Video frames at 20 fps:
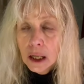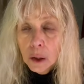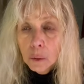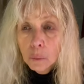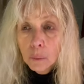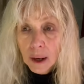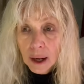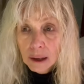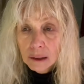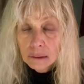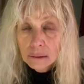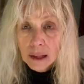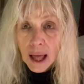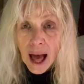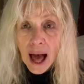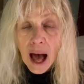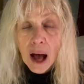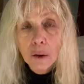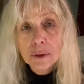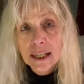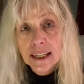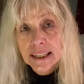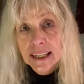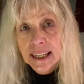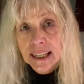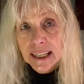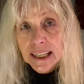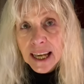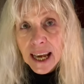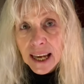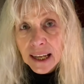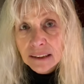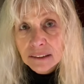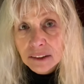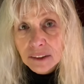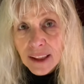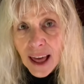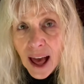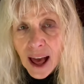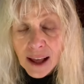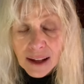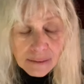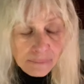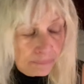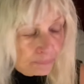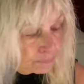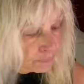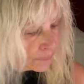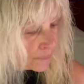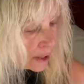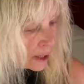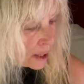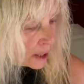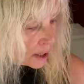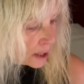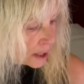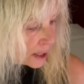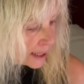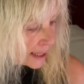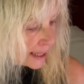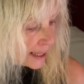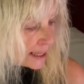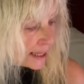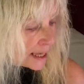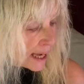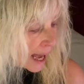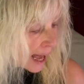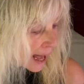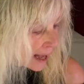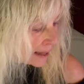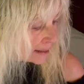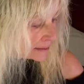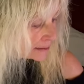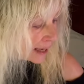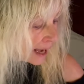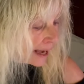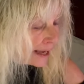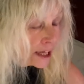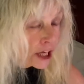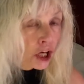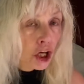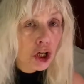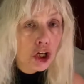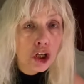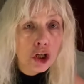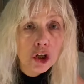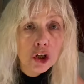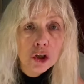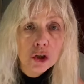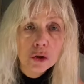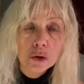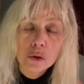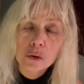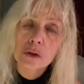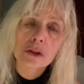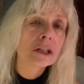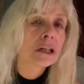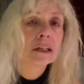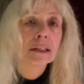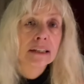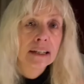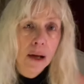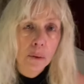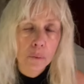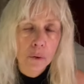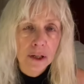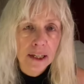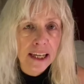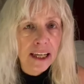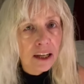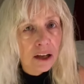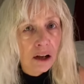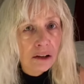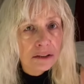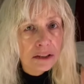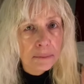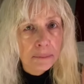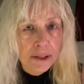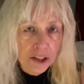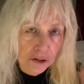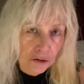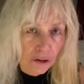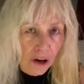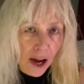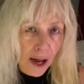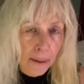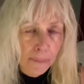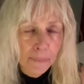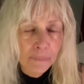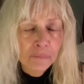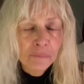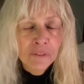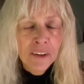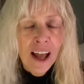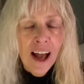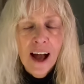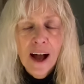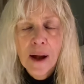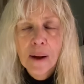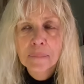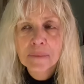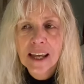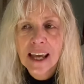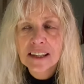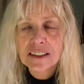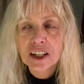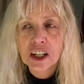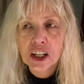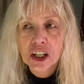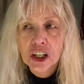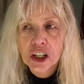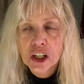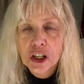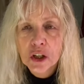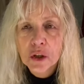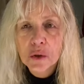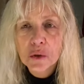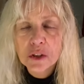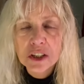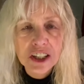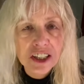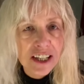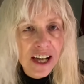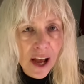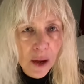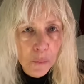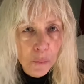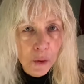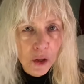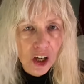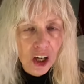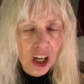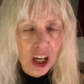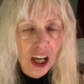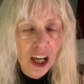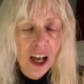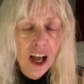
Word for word: Well, how did he handle that? He has a huge network. He calls them his tribe. Um, he has a huge network